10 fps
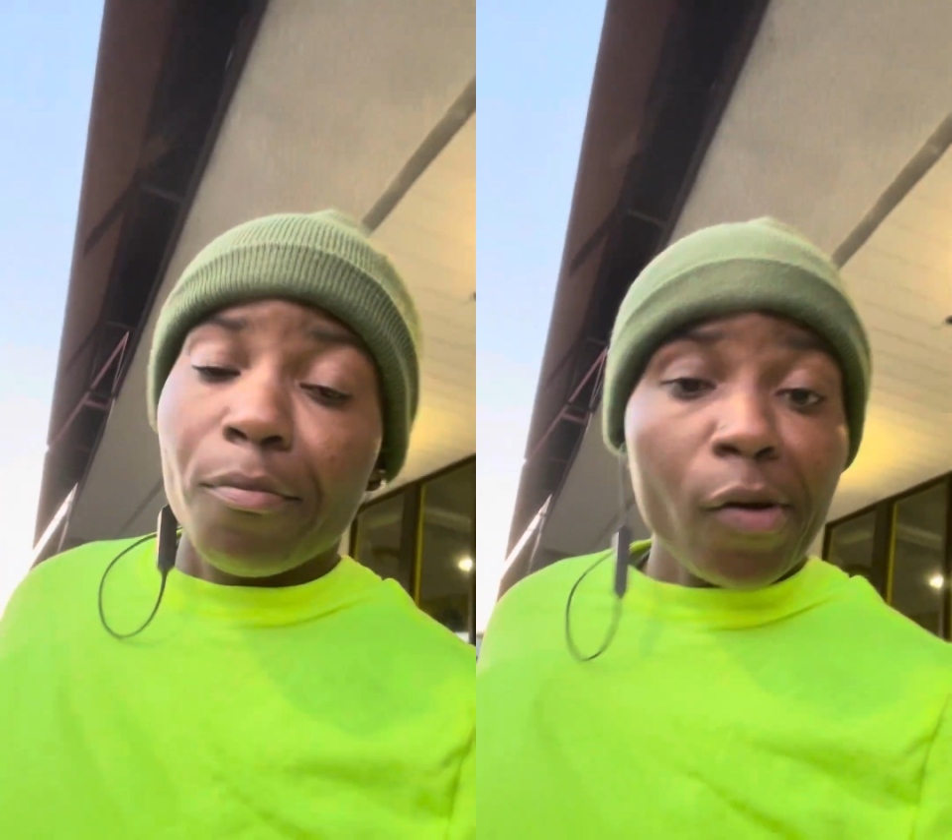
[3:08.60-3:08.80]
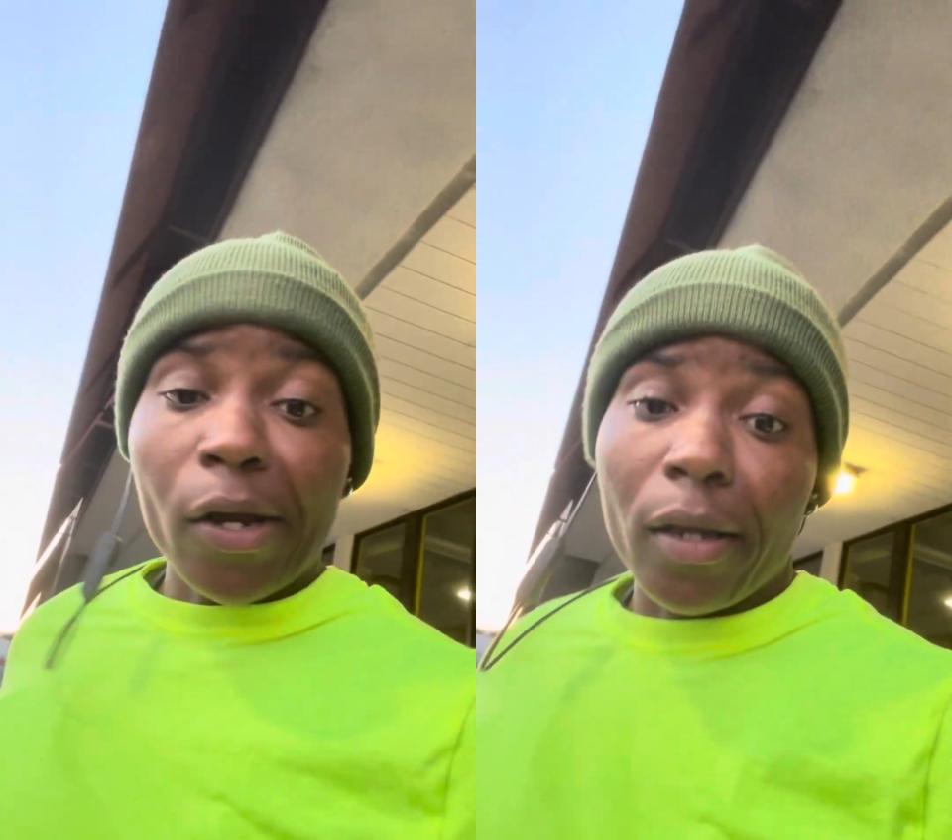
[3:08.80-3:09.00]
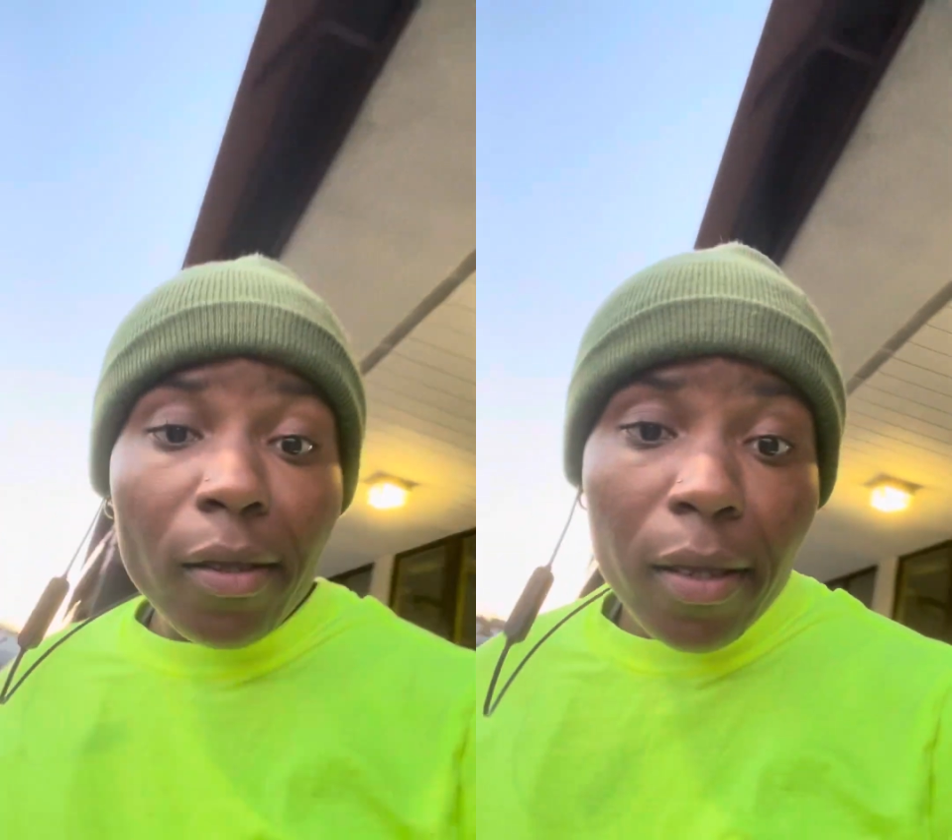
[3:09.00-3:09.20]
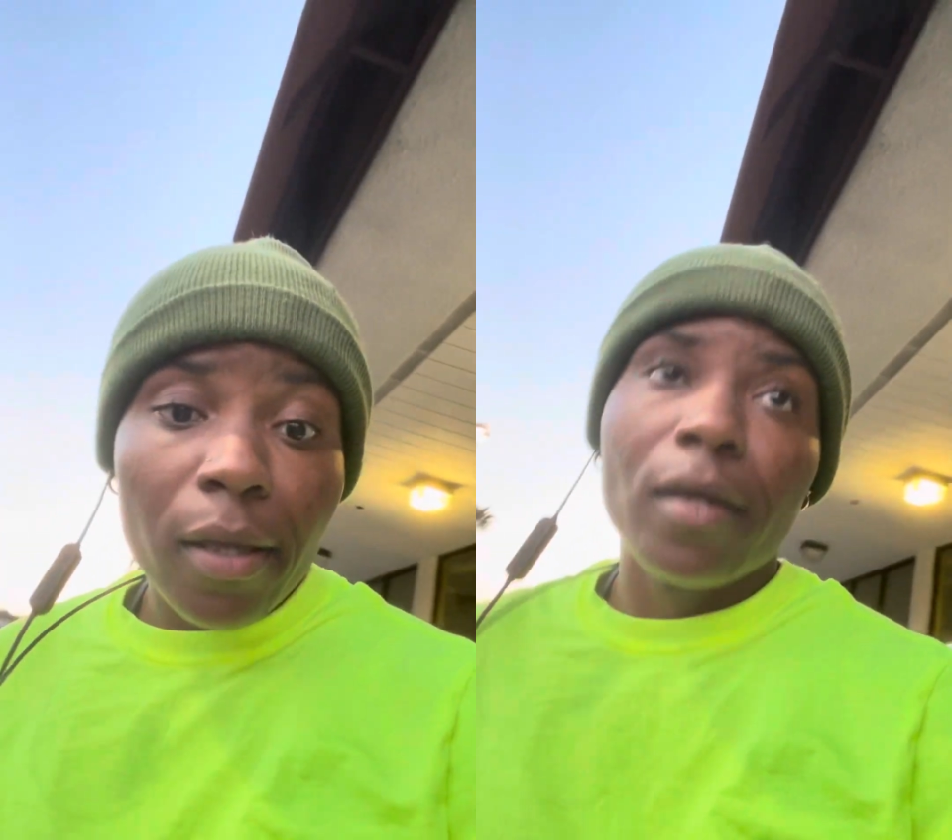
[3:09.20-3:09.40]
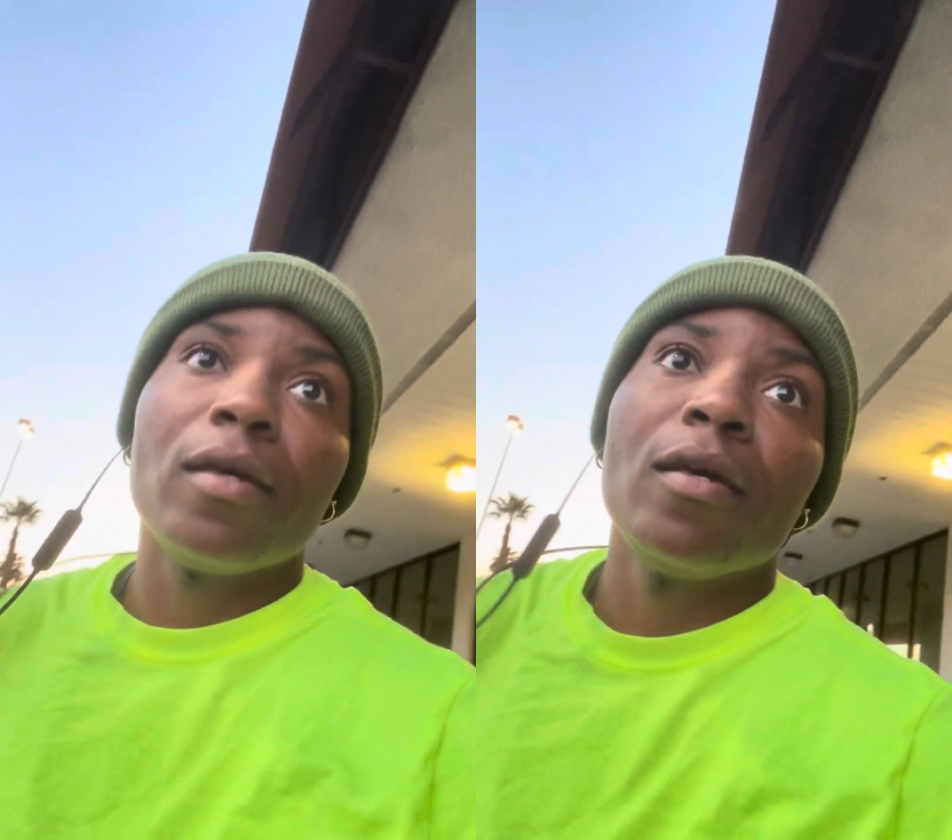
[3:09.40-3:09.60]
breathe
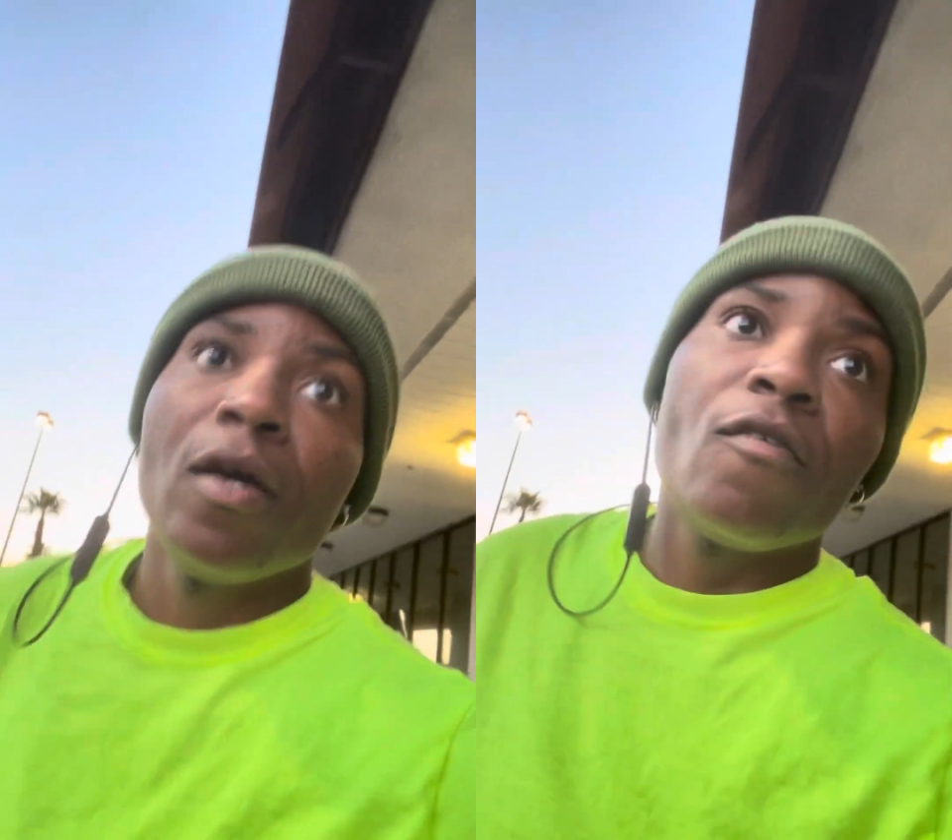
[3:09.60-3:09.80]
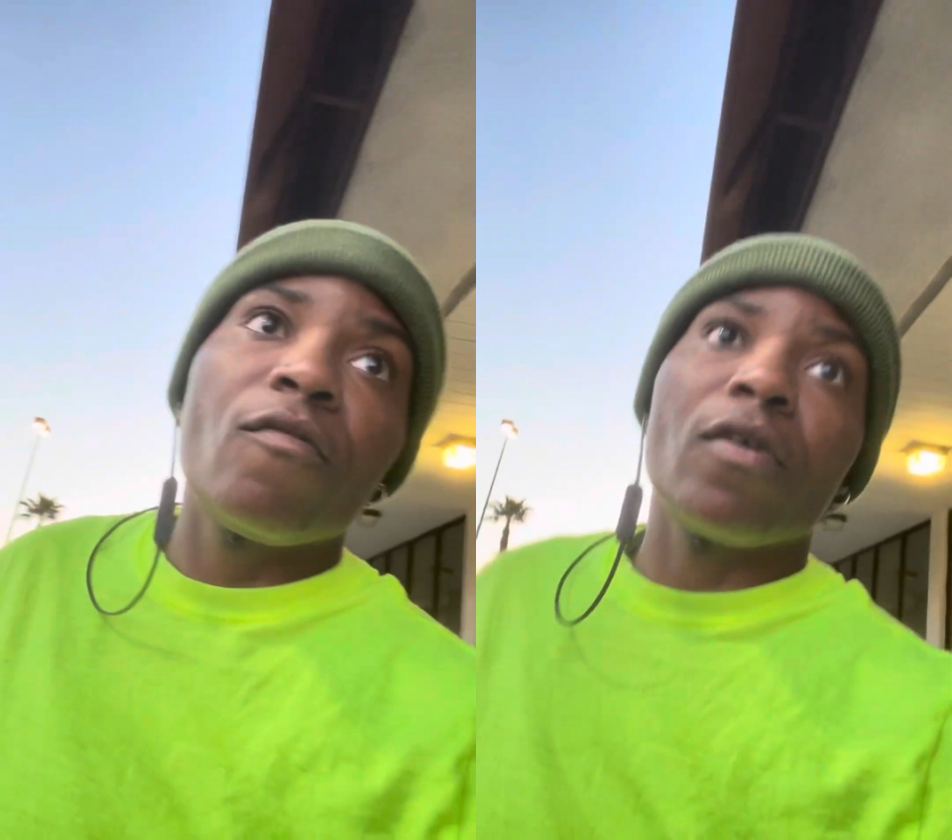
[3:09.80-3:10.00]
for